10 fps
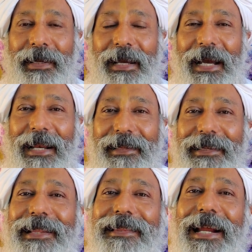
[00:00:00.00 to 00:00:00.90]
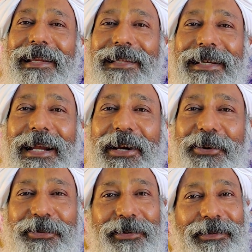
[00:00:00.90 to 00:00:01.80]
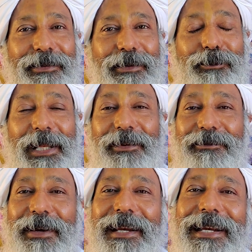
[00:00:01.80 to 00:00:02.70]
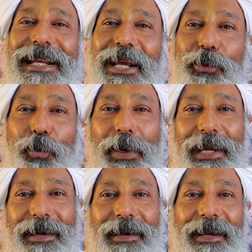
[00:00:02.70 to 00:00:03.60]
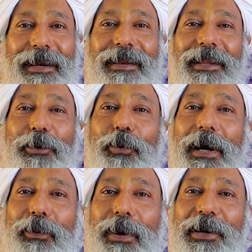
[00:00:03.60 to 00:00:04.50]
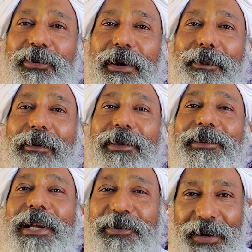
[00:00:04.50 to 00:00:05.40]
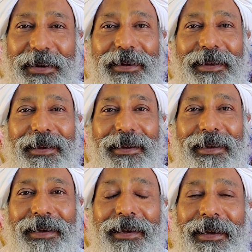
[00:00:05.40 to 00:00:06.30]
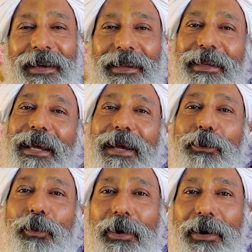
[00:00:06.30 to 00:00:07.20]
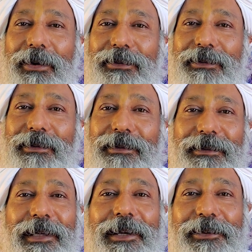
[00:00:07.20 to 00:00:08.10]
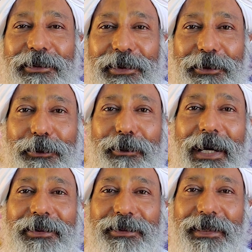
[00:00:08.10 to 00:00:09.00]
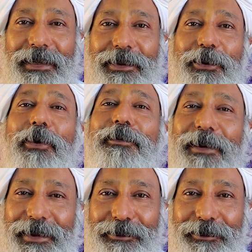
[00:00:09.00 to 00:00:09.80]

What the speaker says: And I set that as a condition. But the very next week in the yoga workshop I was teaching, there was the didgeridoo master, Kofi,